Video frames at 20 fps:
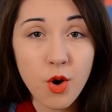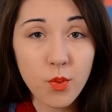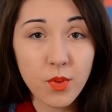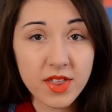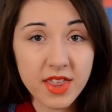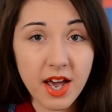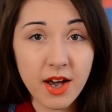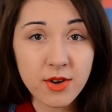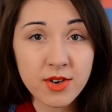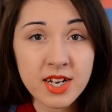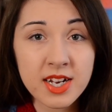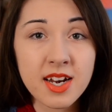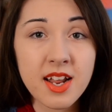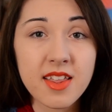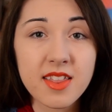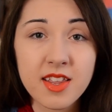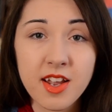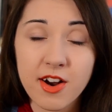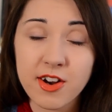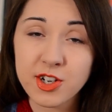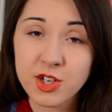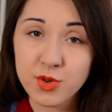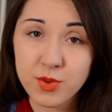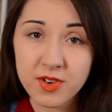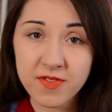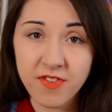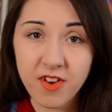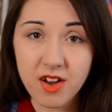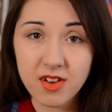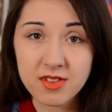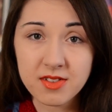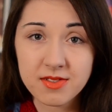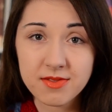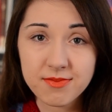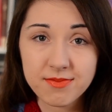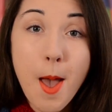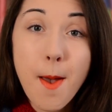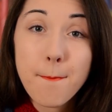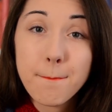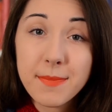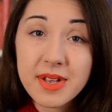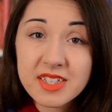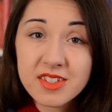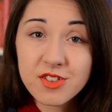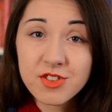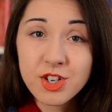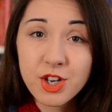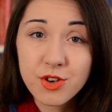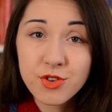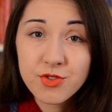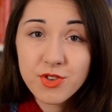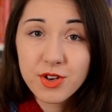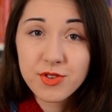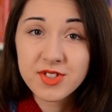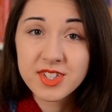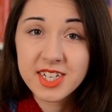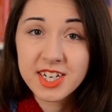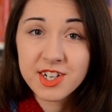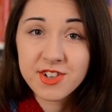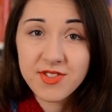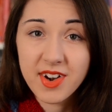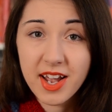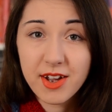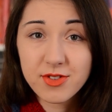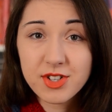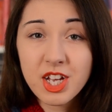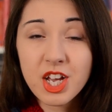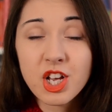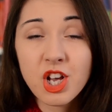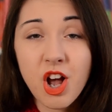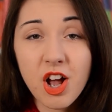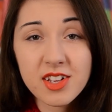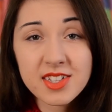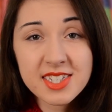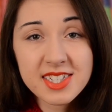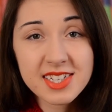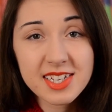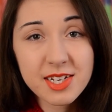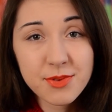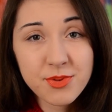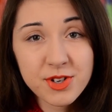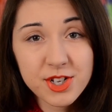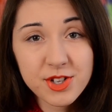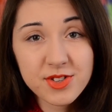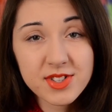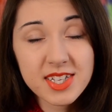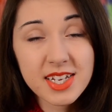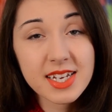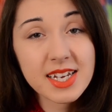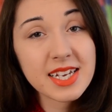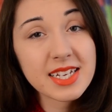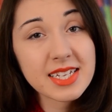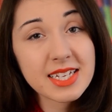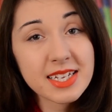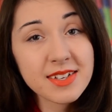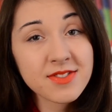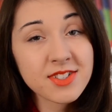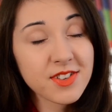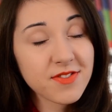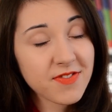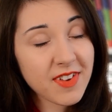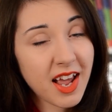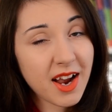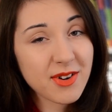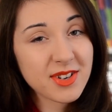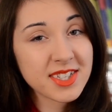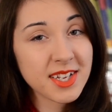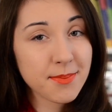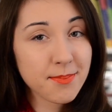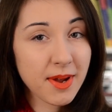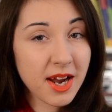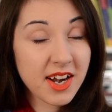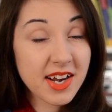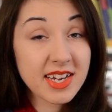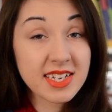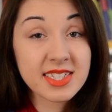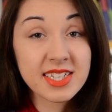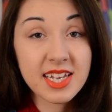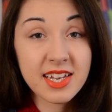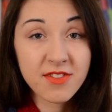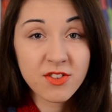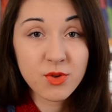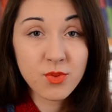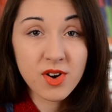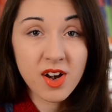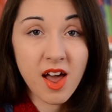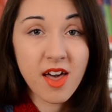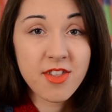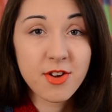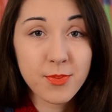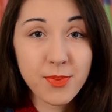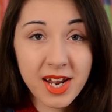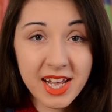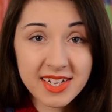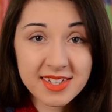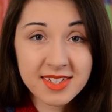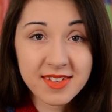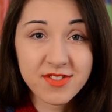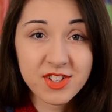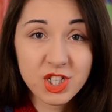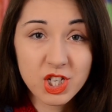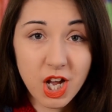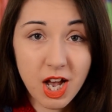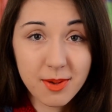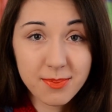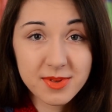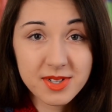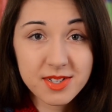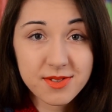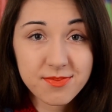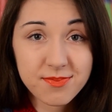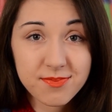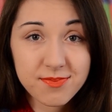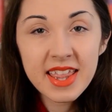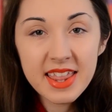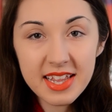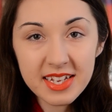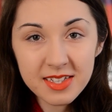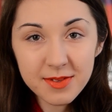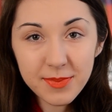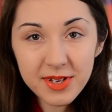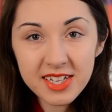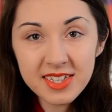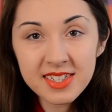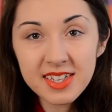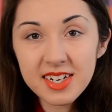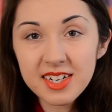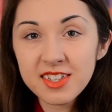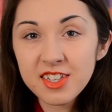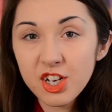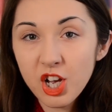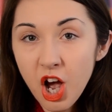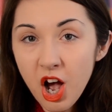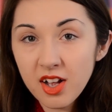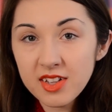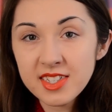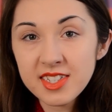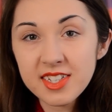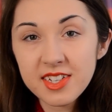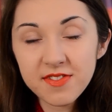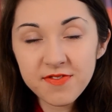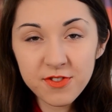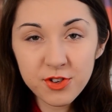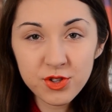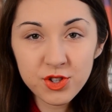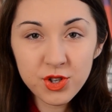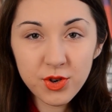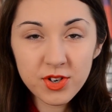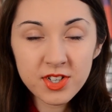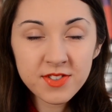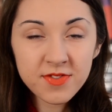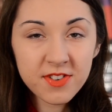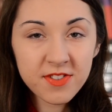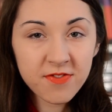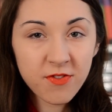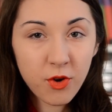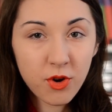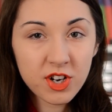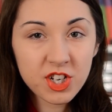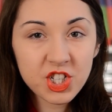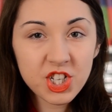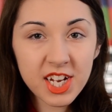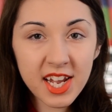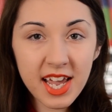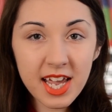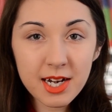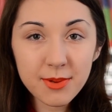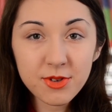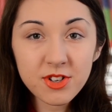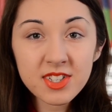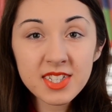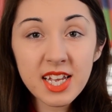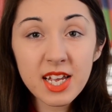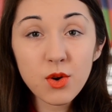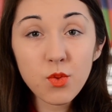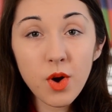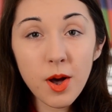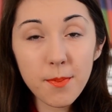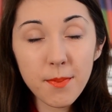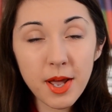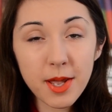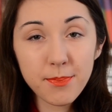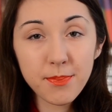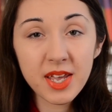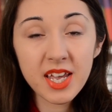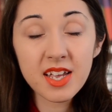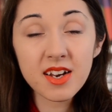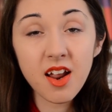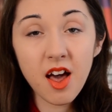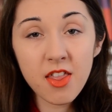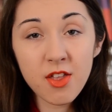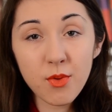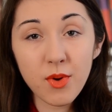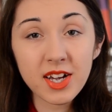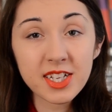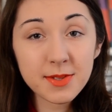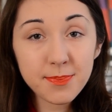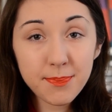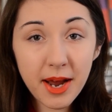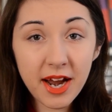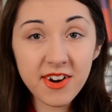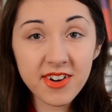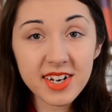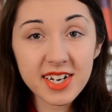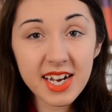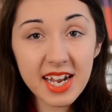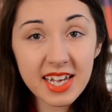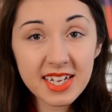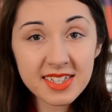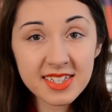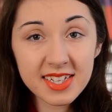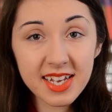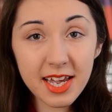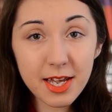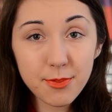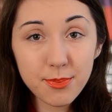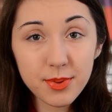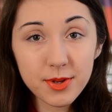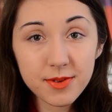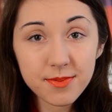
Without it, the arch would fall. Mistletoe grows year-round, constantly producing leaves, flowers, and berries even when other plants have stopped. This means that it's a constant food source for foraging animals in what might be an otherwise barren landscape.